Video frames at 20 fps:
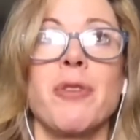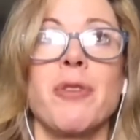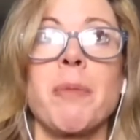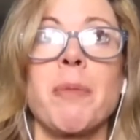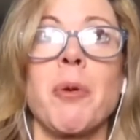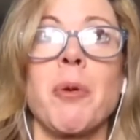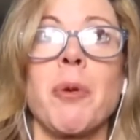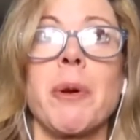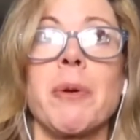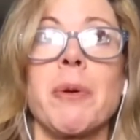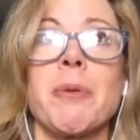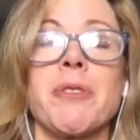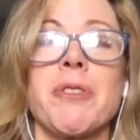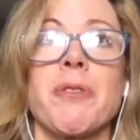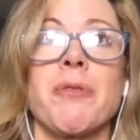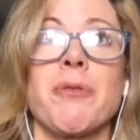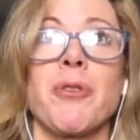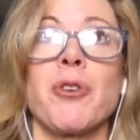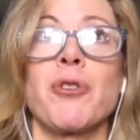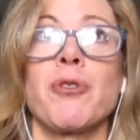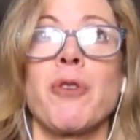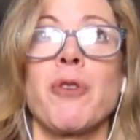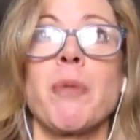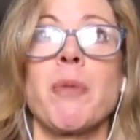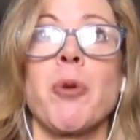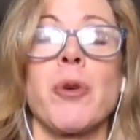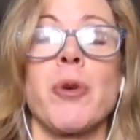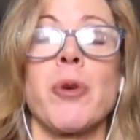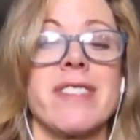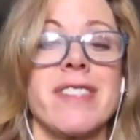February was the first
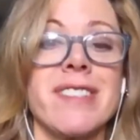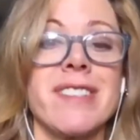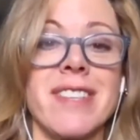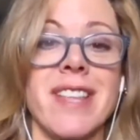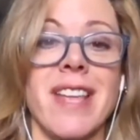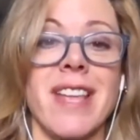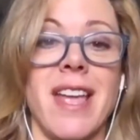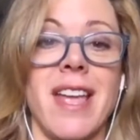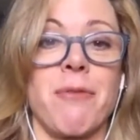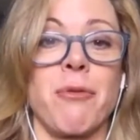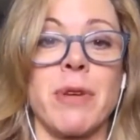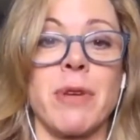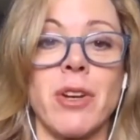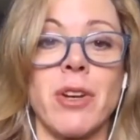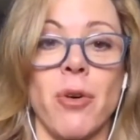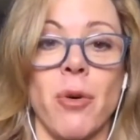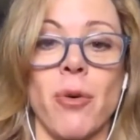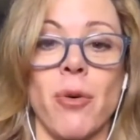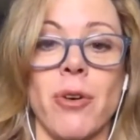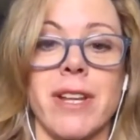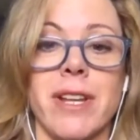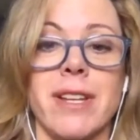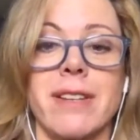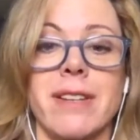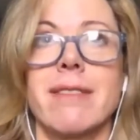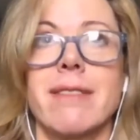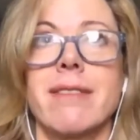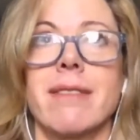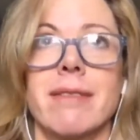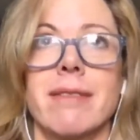February since they have
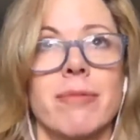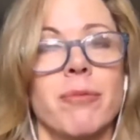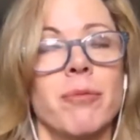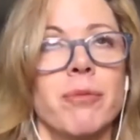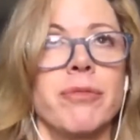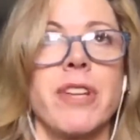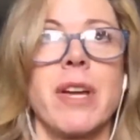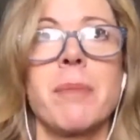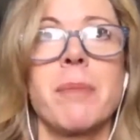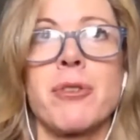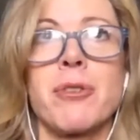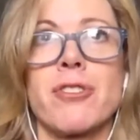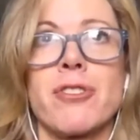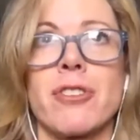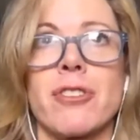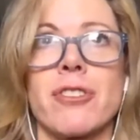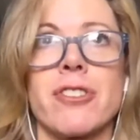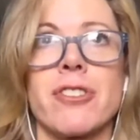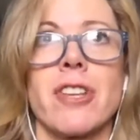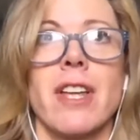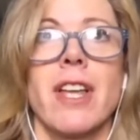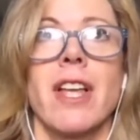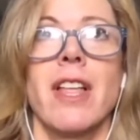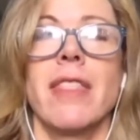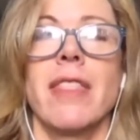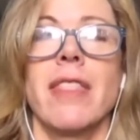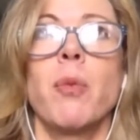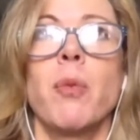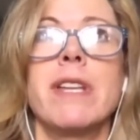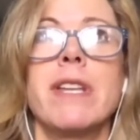recorded temperatures
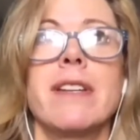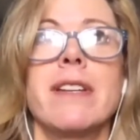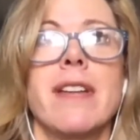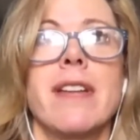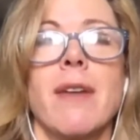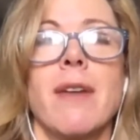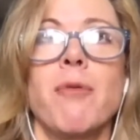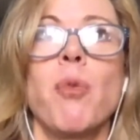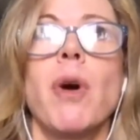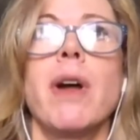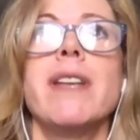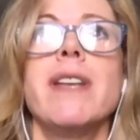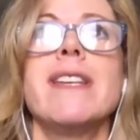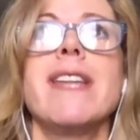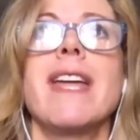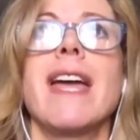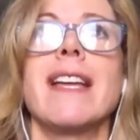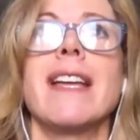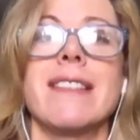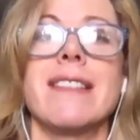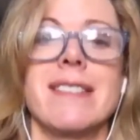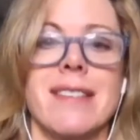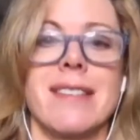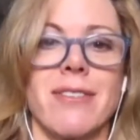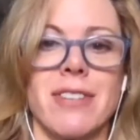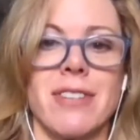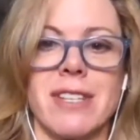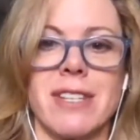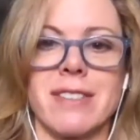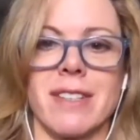that we didn't have one day in the
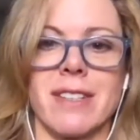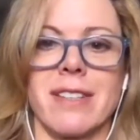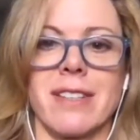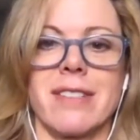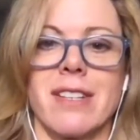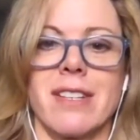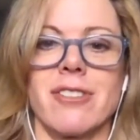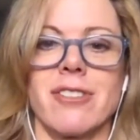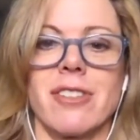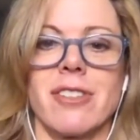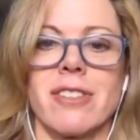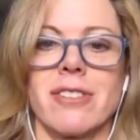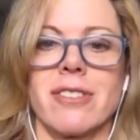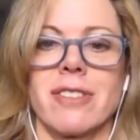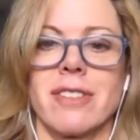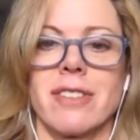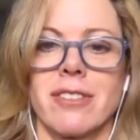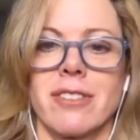70s in Los Angeles.